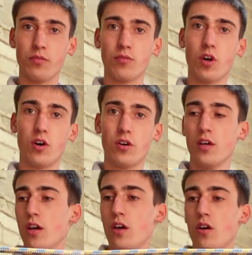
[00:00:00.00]
knot
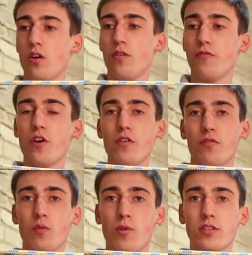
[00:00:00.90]
further
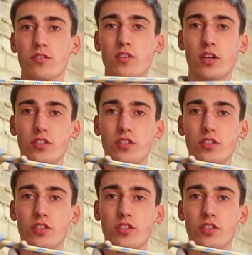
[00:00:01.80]
on one side.